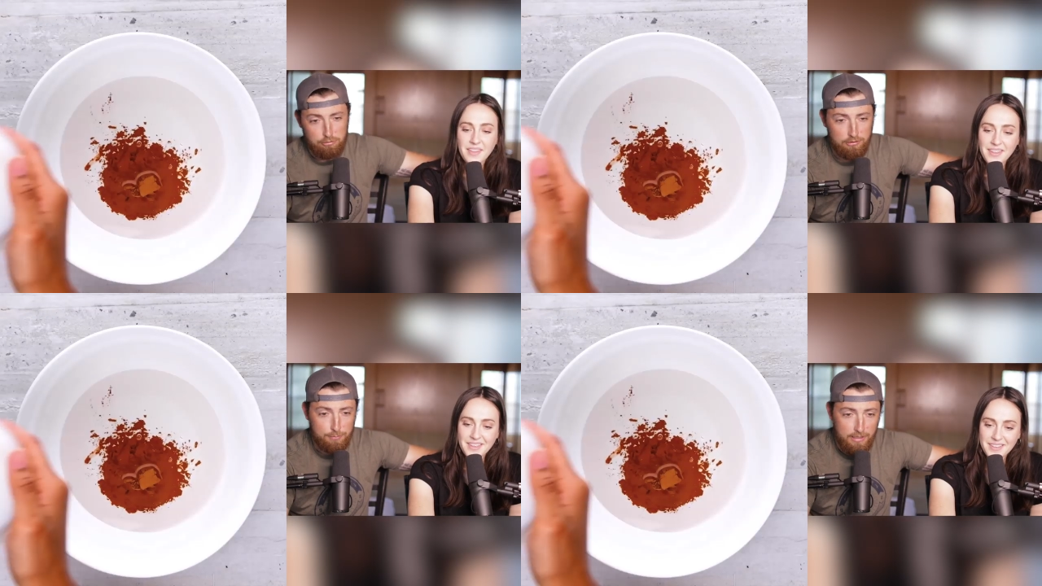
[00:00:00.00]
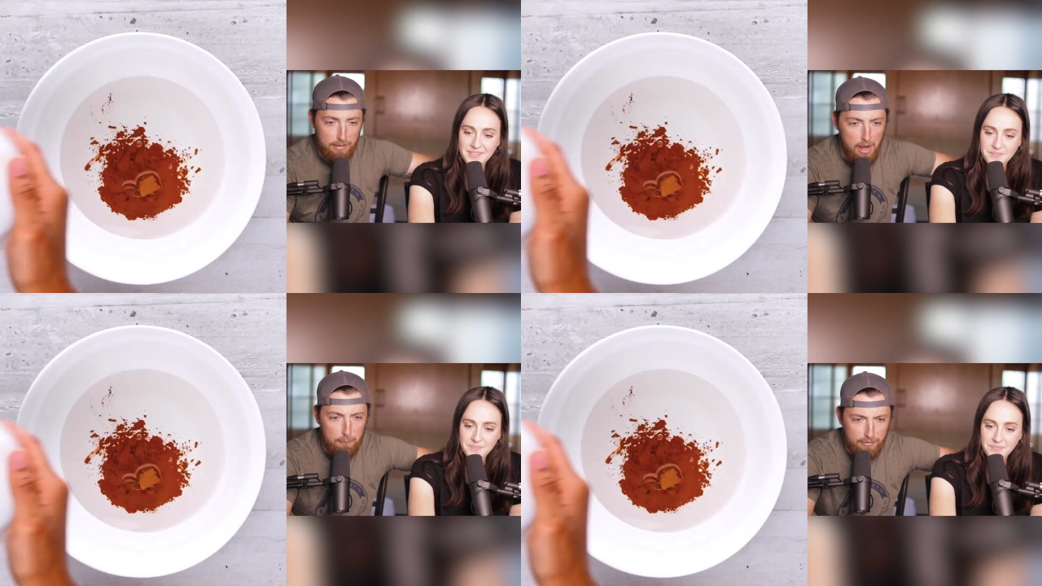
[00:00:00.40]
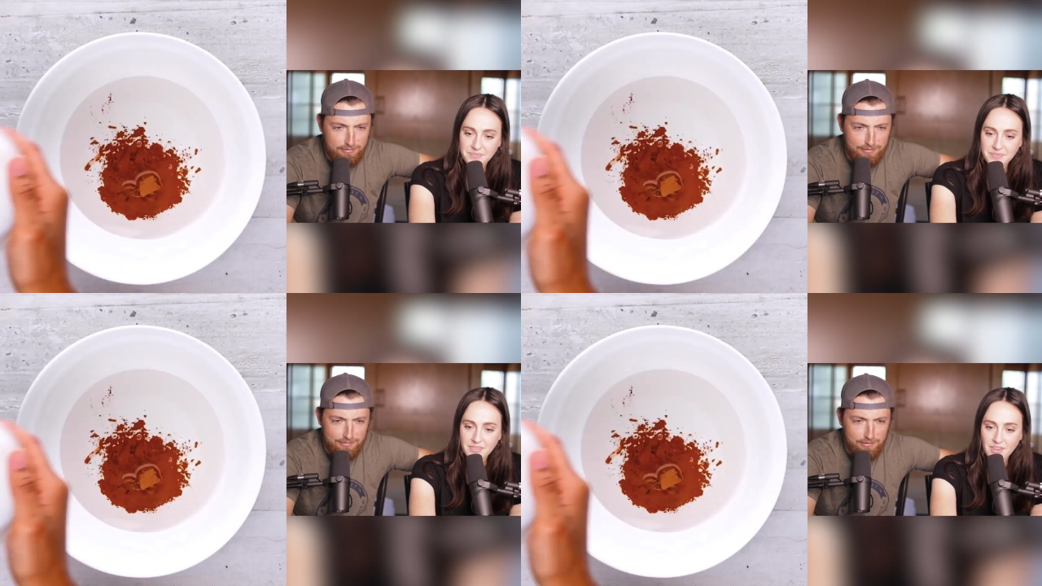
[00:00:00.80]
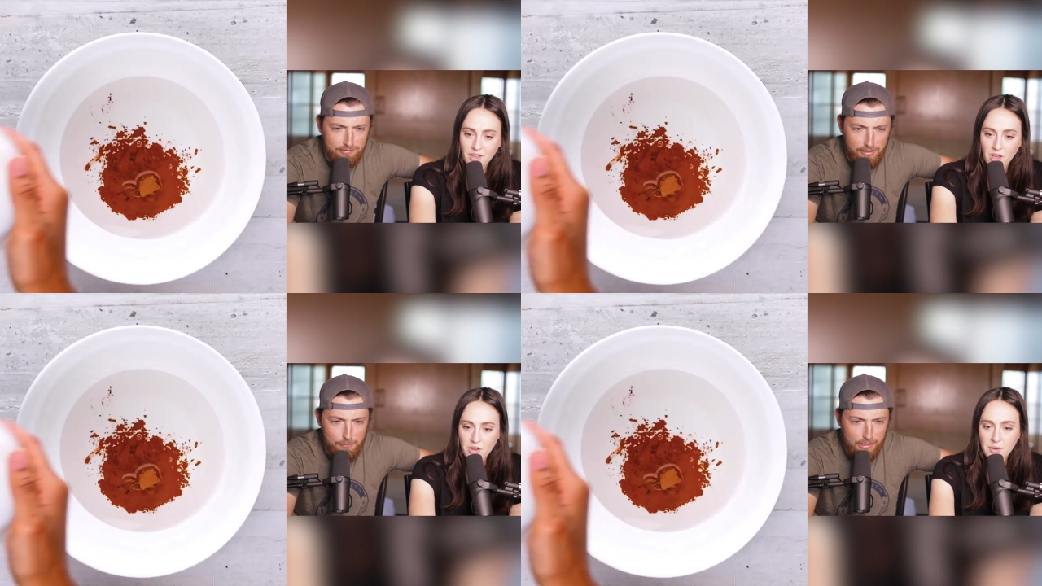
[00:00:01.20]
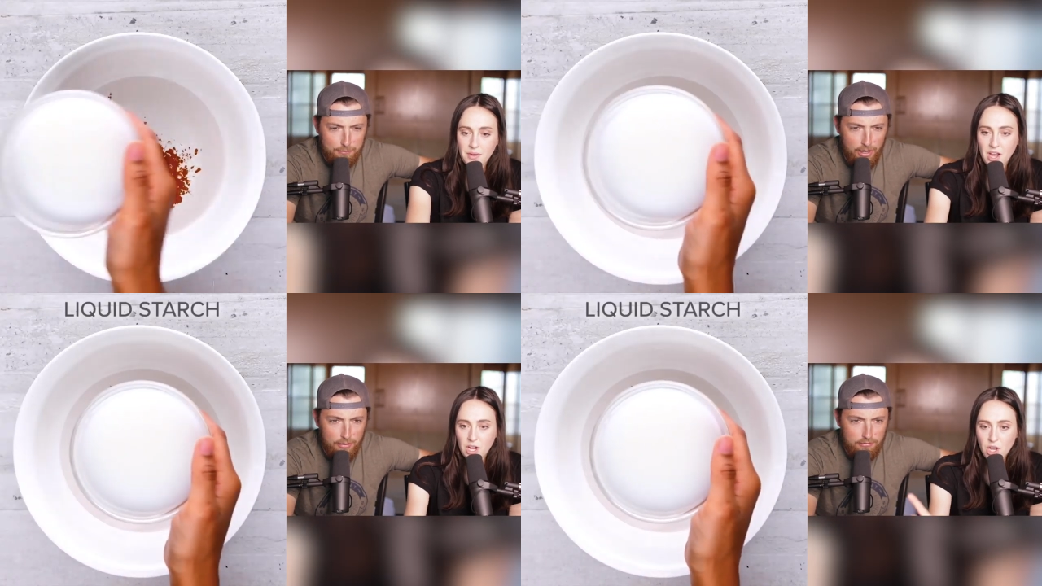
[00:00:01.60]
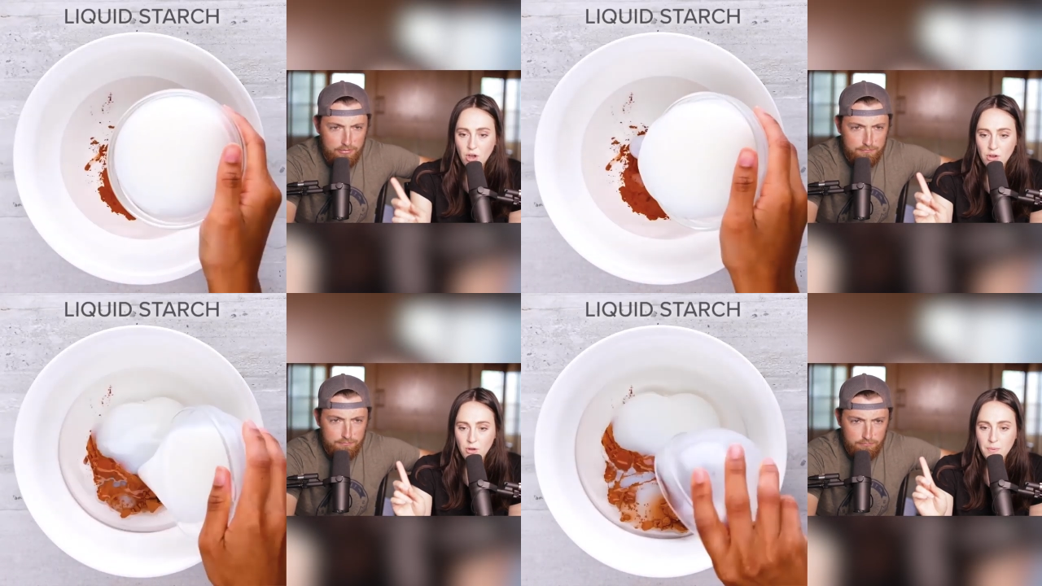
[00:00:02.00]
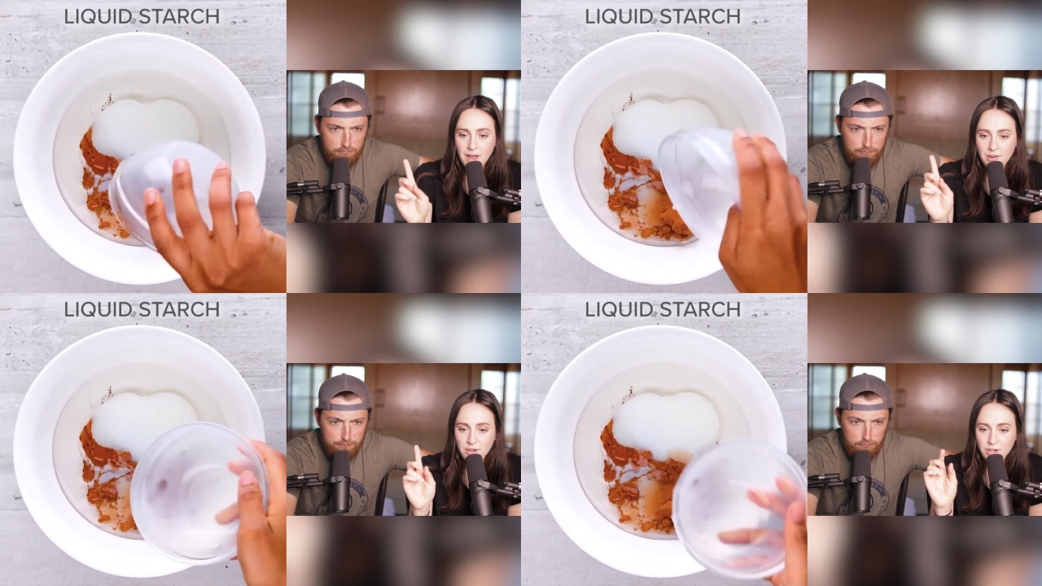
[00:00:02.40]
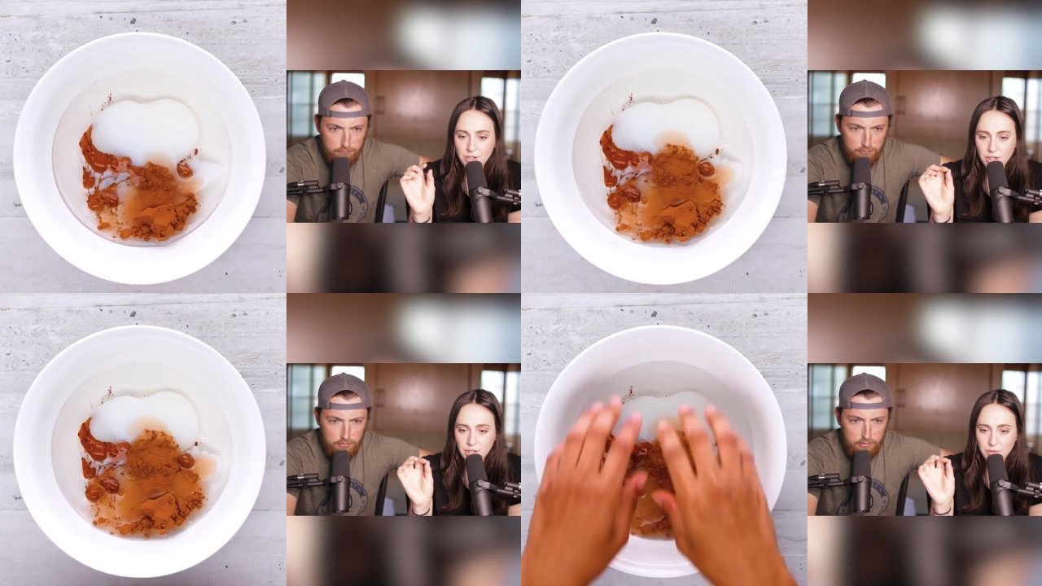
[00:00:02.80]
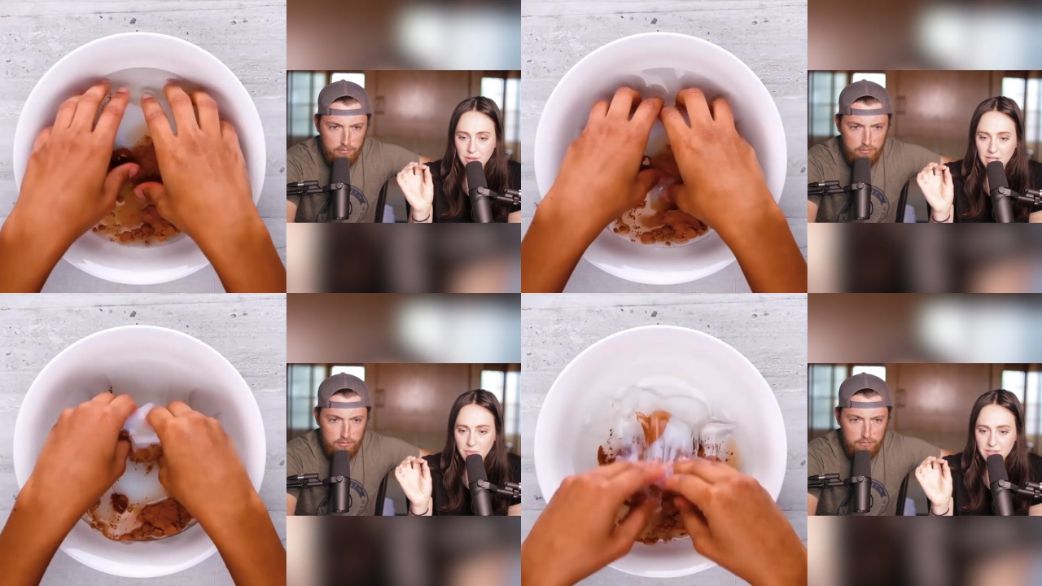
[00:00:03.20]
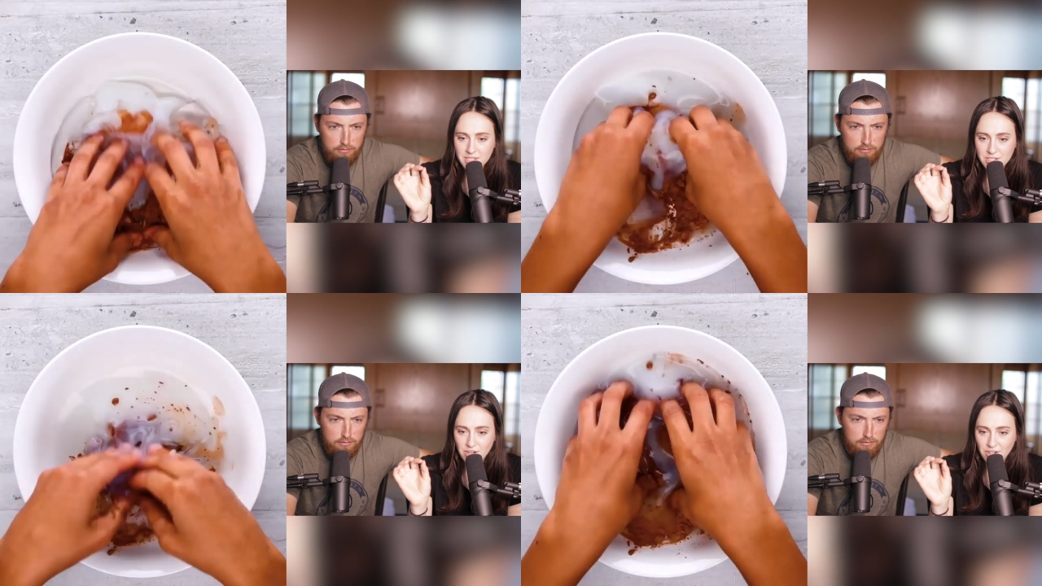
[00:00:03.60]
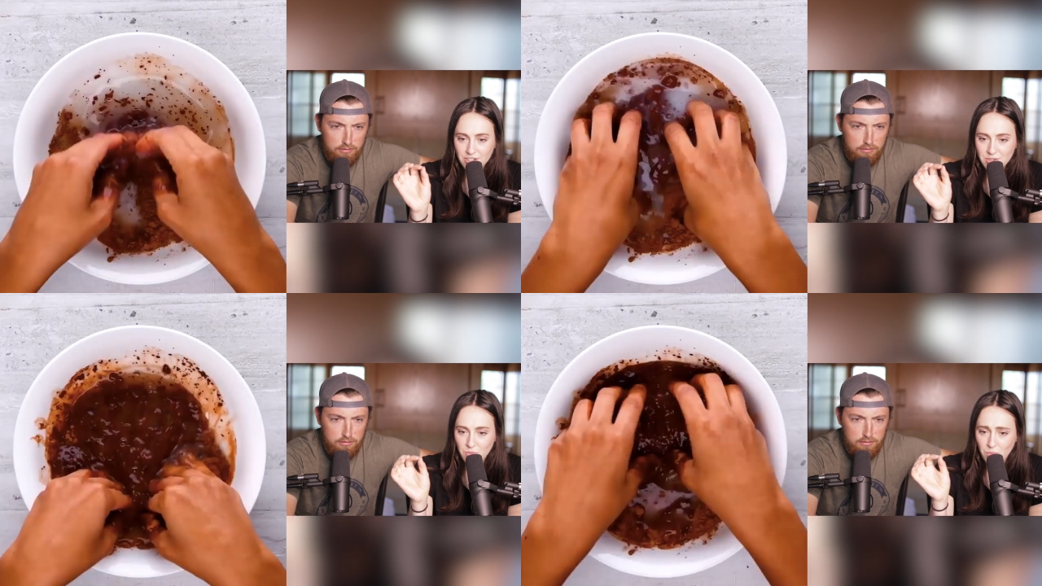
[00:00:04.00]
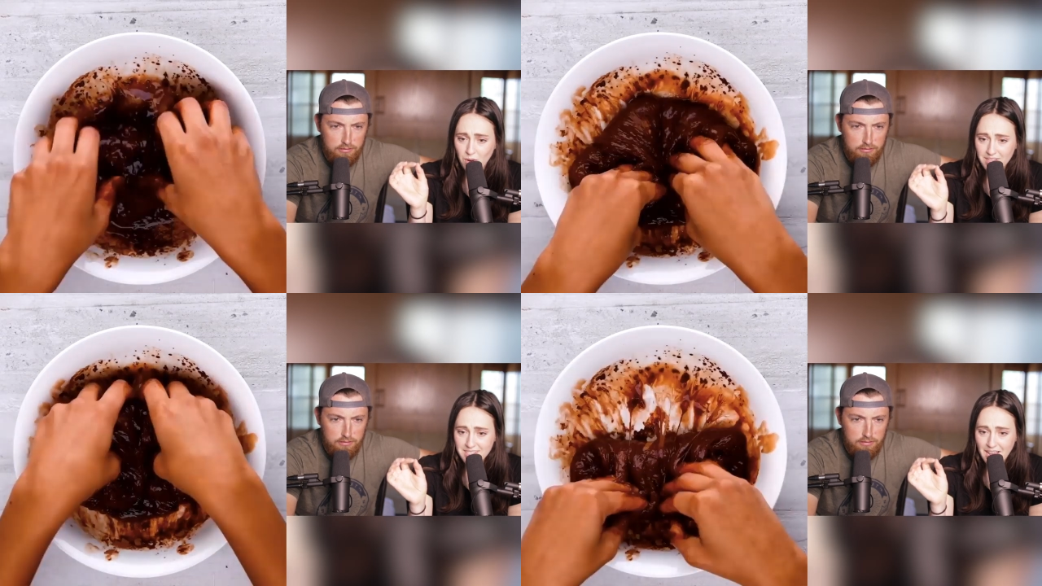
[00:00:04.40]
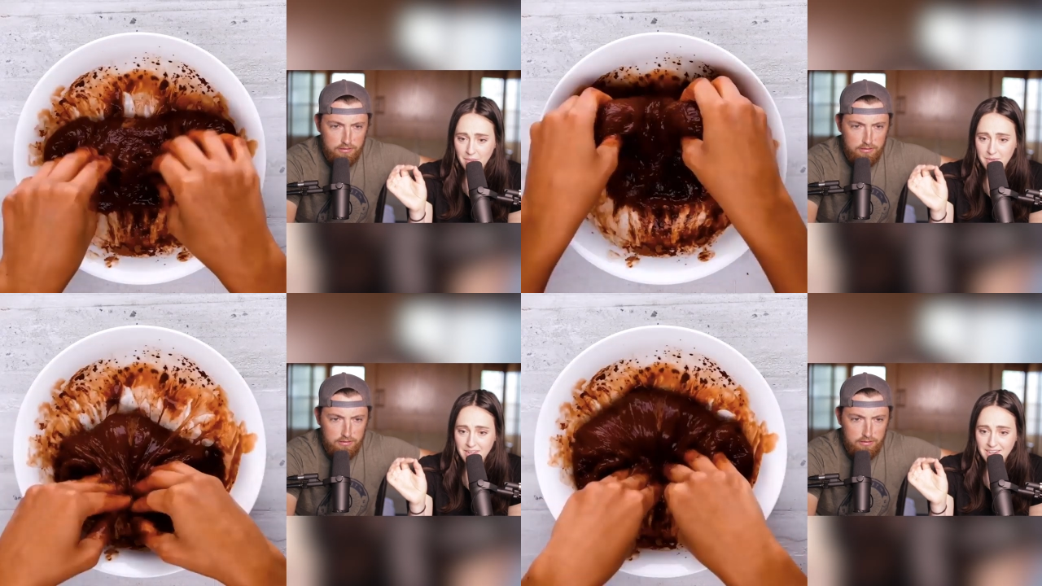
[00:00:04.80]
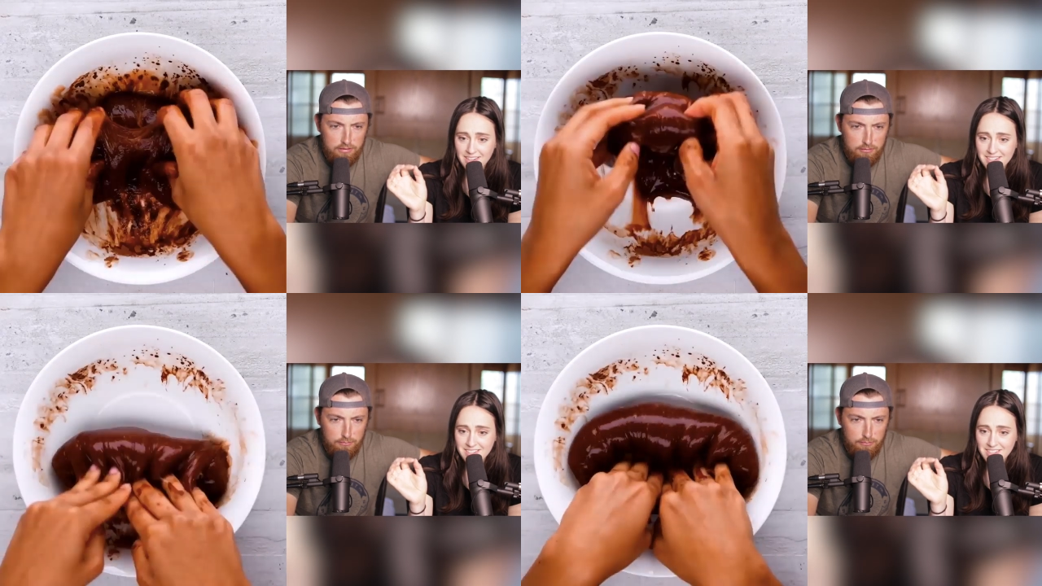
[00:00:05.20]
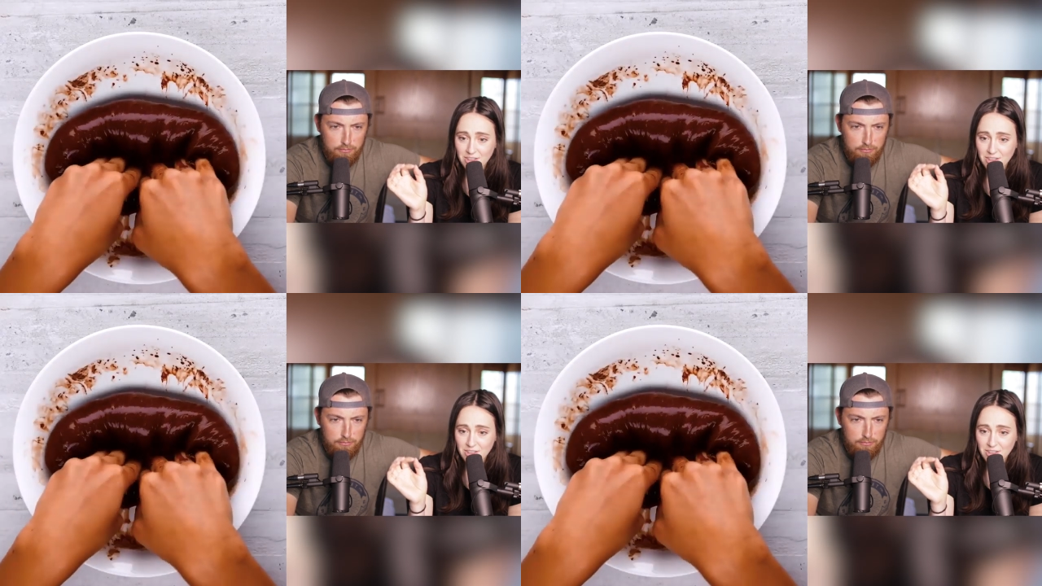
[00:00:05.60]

Speaker 1: just me. All right, what is this? Is this guy okay, making we brownies?
Speaker 2: got cocoa powder, glue, liquid starch. What's happening? This is